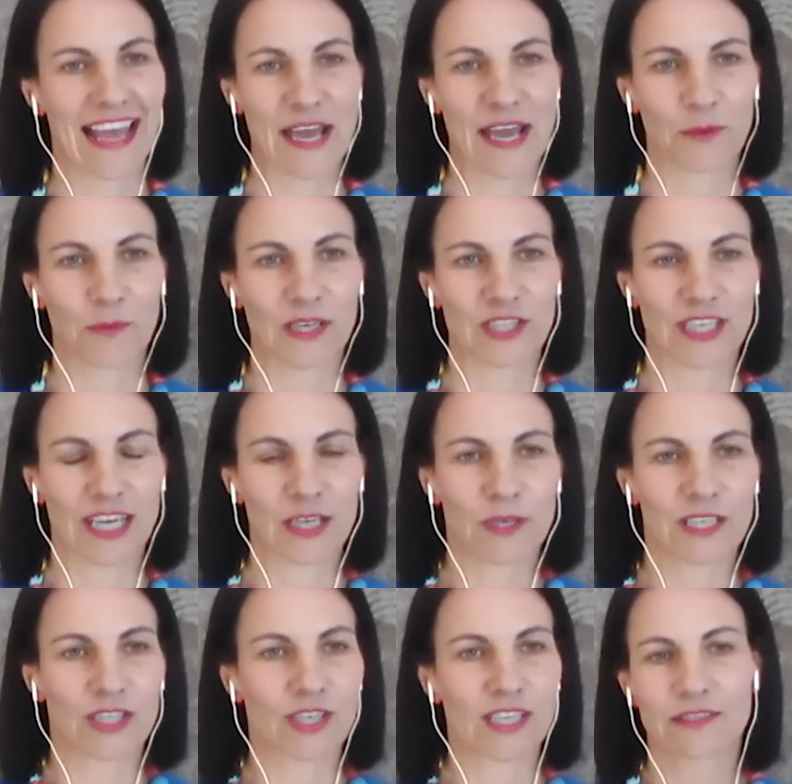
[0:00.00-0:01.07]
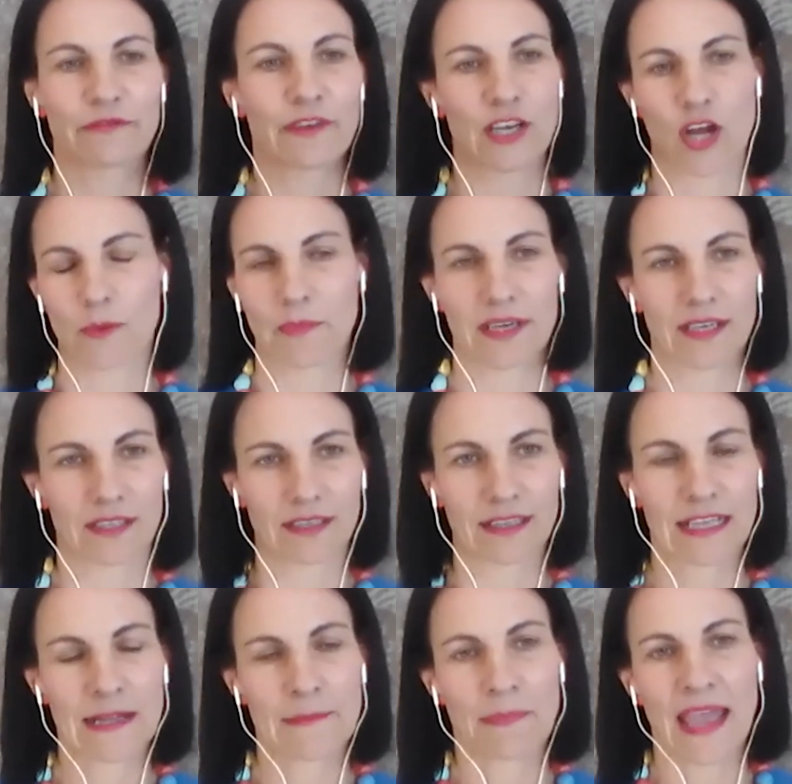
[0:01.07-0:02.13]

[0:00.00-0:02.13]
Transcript: language. It was just phenomenal.